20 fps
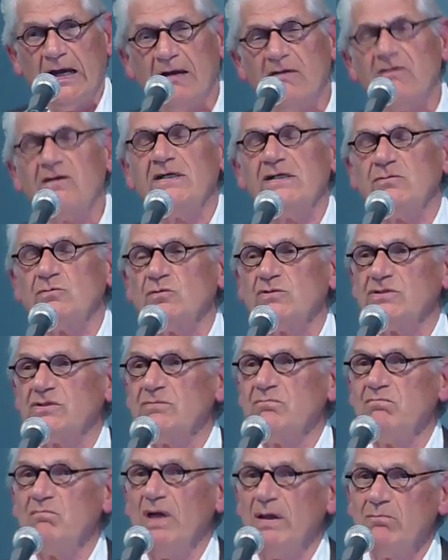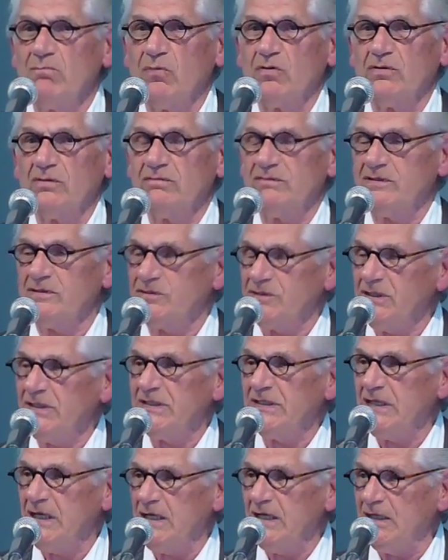Harriet was a member of the
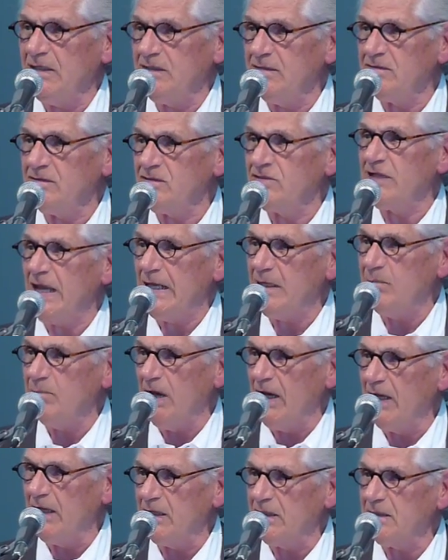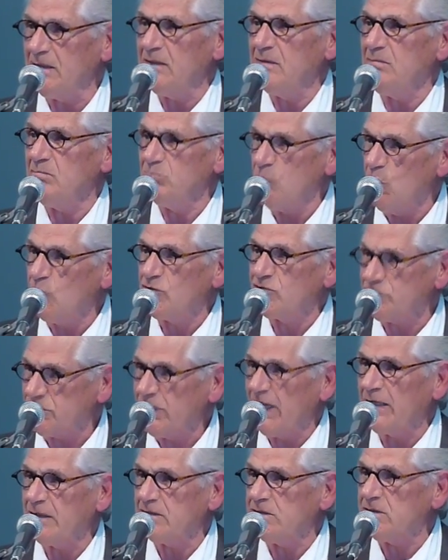Synanon Santa Monica
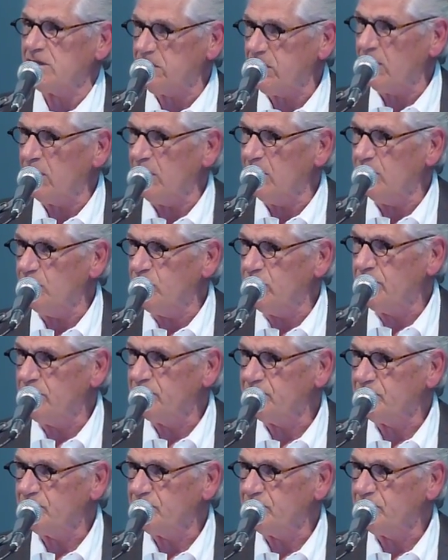Motorcycle Club.